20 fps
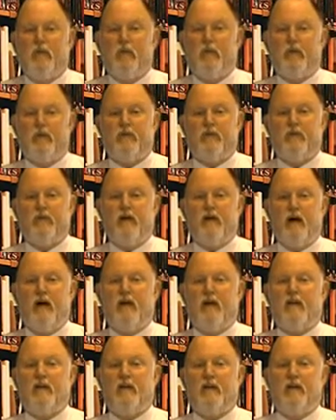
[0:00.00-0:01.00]
We have
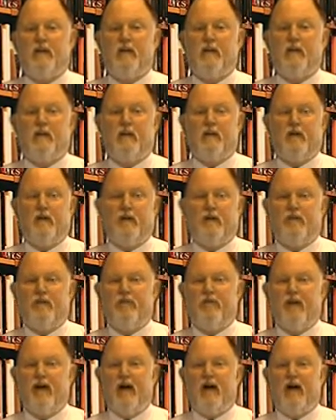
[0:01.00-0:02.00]
got to get in there and
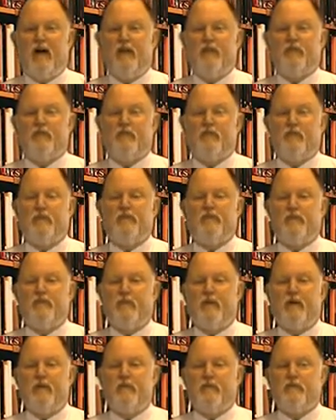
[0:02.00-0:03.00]
find out some
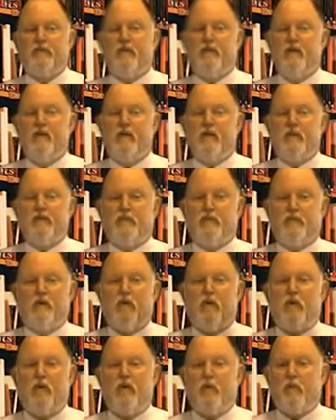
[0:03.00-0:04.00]
information so
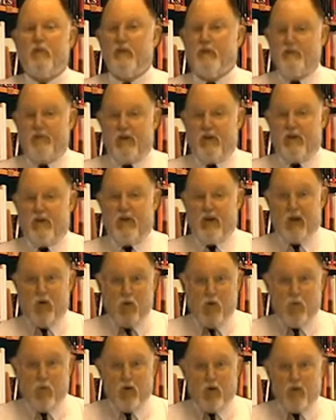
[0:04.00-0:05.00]
number one, we can figure
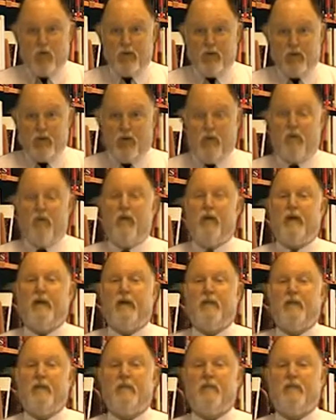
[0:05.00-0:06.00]
out where we are right
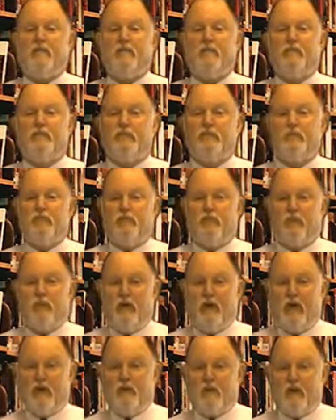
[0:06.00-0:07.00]
now.
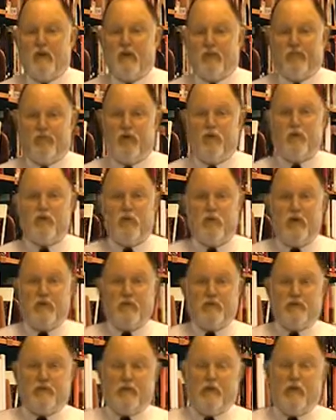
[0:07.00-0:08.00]
We're answering that first
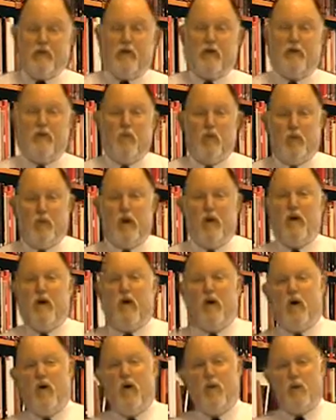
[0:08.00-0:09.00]
question now. Where
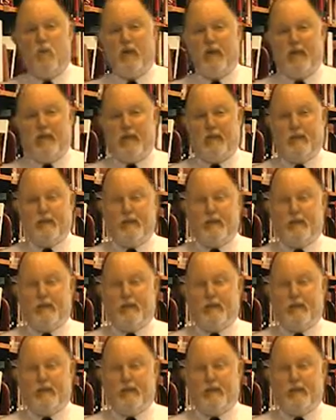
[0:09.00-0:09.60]
are we?